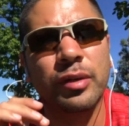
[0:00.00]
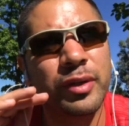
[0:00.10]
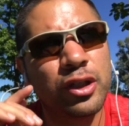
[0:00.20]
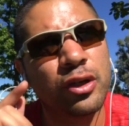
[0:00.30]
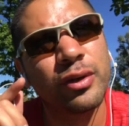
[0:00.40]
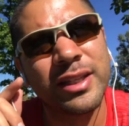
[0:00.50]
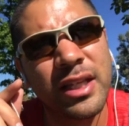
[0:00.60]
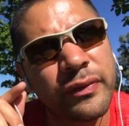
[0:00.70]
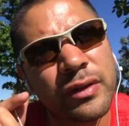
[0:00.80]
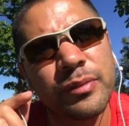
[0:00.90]
But you know, the
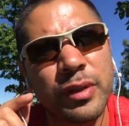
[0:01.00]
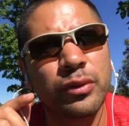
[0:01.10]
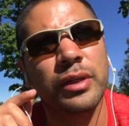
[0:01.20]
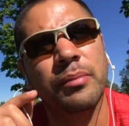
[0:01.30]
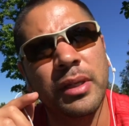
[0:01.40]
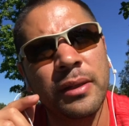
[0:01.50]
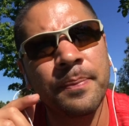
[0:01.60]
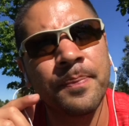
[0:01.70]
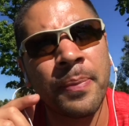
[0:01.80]
difference between me